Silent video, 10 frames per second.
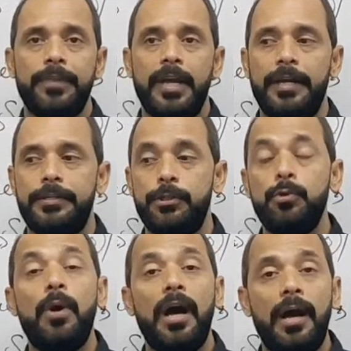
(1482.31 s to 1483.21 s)
that
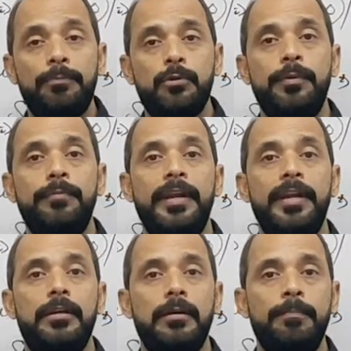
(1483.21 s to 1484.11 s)
you have to be
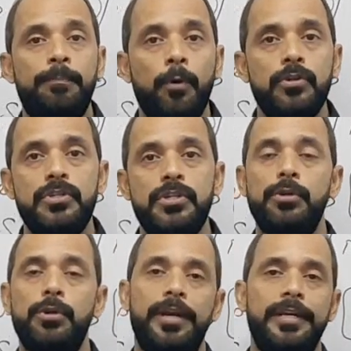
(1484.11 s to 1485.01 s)
very composed in
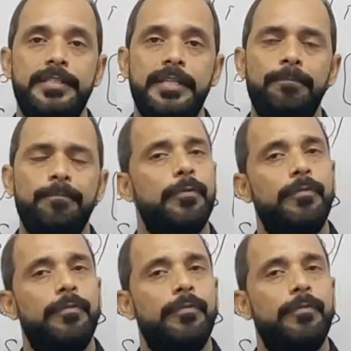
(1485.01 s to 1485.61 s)
your exam,